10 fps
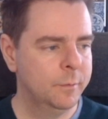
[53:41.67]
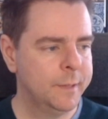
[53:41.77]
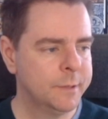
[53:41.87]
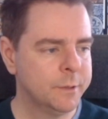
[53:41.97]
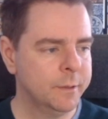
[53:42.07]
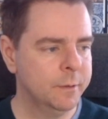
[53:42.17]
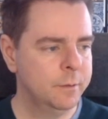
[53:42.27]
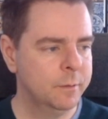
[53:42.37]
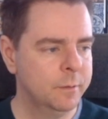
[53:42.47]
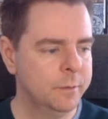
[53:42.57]

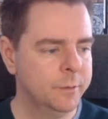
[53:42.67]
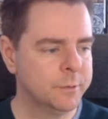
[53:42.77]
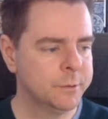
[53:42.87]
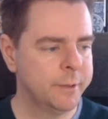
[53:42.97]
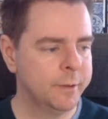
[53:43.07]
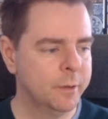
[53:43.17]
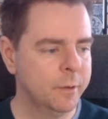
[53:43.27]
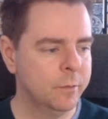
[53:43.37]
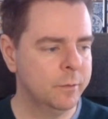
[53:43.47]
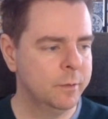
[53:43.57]
paginator using shared
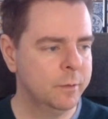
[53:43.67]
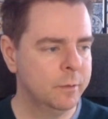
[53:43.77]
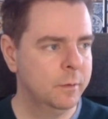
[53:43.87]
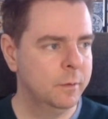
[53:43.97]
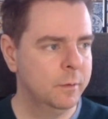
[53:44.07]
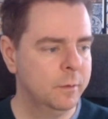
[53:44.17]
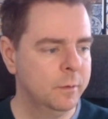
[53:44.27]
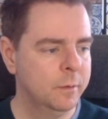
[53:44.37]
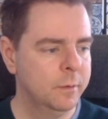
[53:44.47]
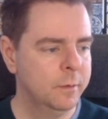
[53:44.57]
code.
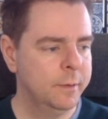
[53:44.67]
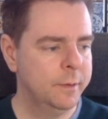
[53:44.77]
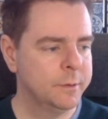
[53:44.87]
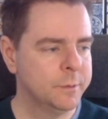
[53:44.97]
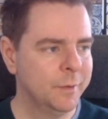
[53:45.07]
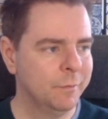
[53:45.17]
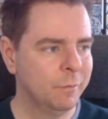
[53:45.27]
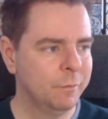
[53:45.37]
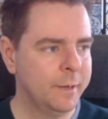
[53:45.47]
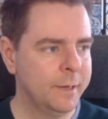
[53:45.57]
Yeah, there's a bit of
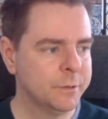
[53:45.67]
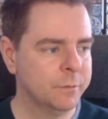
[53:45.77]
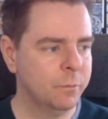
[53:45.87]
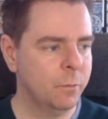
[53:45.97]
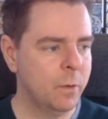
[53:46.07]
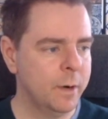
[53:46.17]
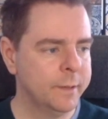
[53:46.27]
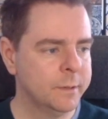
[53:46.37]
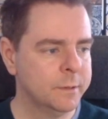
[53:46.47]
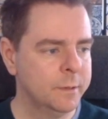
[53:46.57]
a flash of
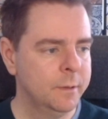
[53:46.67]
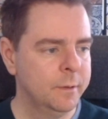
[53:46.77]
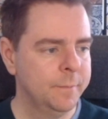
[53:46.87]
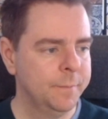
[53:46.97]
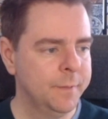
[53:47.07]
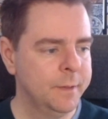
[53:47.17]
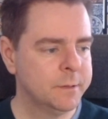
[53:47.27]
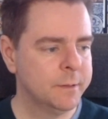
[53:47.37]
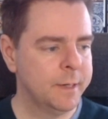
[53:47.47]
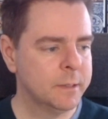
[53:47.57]
white.
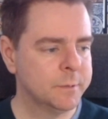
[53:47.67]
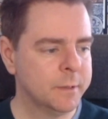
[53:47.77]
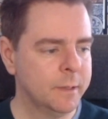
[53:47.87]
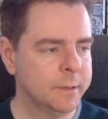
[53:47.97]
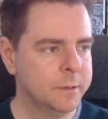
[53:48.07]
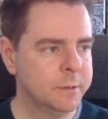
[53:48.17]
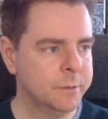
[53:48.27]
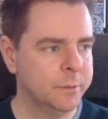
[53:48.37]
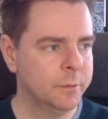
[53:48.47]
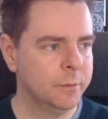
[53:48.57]
These enhancements I'd like to
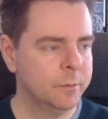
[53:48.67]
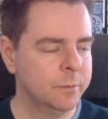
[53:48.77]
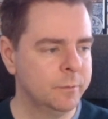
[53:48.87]
do.